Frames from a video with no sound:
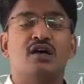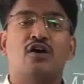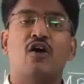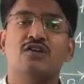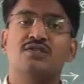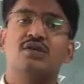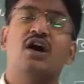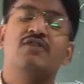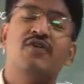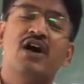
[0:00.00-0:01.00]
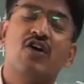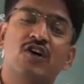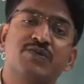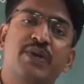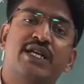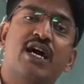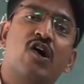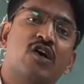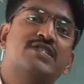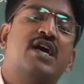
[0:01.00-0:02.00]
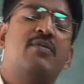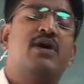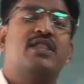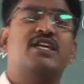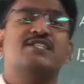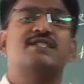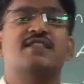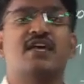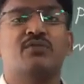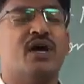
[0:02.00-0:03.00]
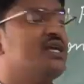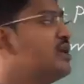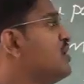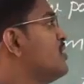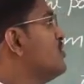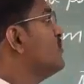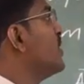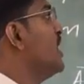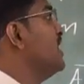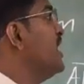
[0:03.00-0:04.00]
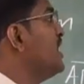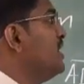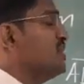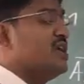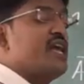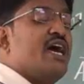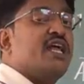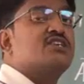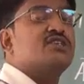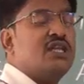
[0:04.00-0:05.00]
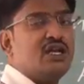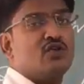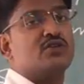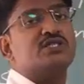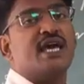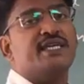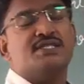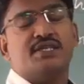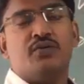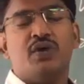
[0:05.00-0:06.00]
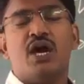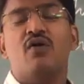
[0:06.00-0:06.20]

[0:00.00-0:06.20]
cos alpha, cos beta, cos gamma. That is nothing but finding the direction cosines. We have